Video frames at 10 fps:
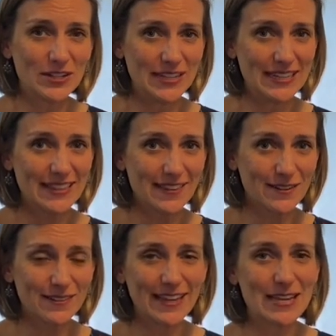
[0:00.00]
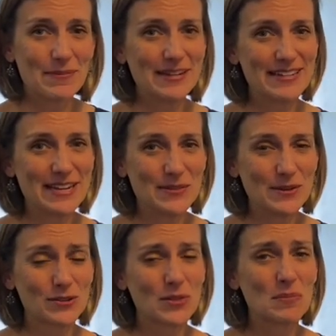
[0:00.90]
hit the little like button down there
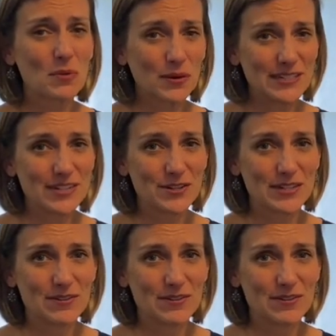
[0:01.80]
so that more teachers can